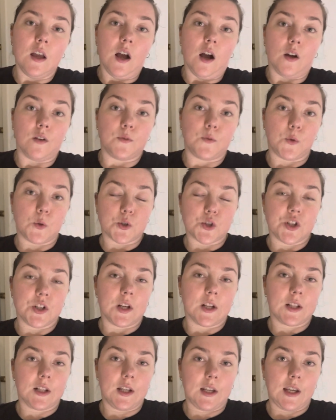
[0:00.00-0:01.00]

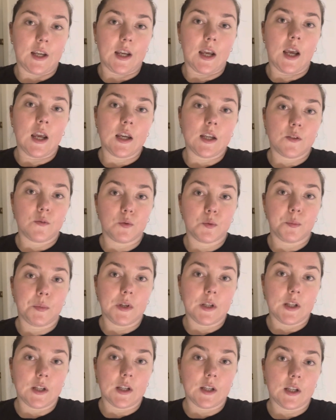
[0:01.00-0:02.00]
Unfortunately, it will
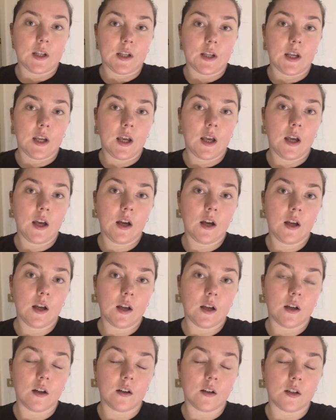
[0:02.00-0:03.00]
be
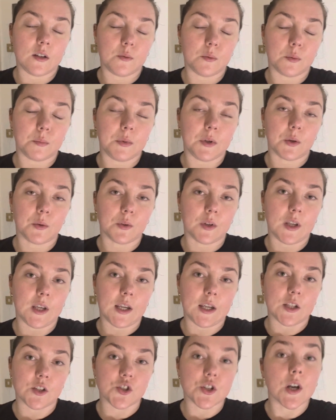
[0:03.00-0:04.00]
only
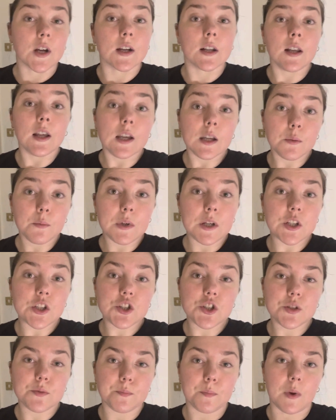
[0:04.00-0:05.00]
in Czech
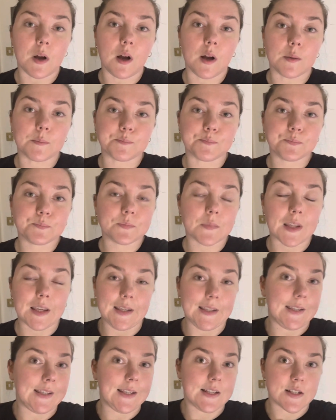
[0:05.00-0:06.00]
language, but
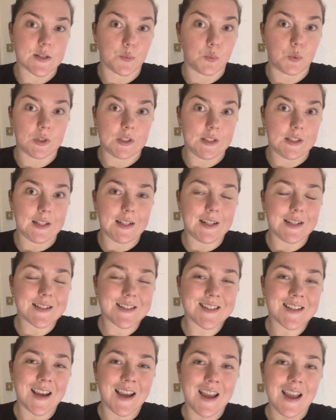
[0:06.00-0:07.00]
it is what it
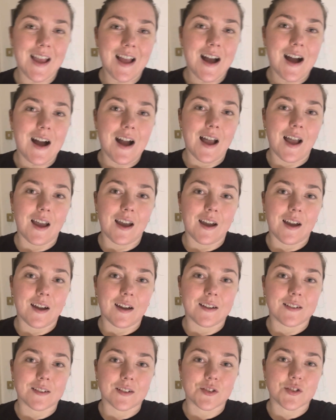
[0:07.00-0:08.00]
is,
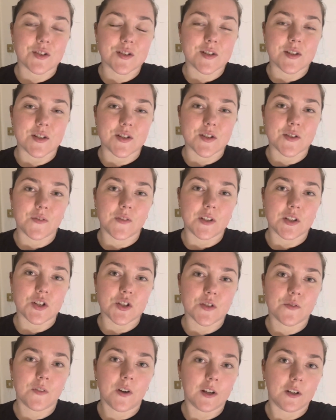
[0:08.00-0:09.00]
and I just need to finish
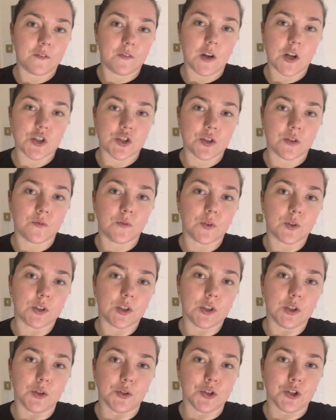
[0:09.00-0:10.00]
the final version for the
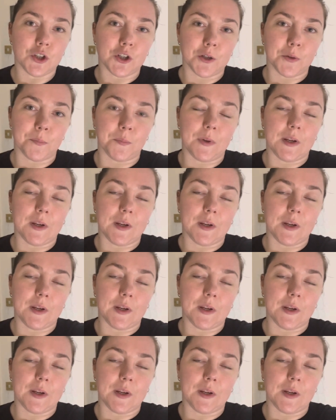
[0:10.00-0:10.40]
YouTube.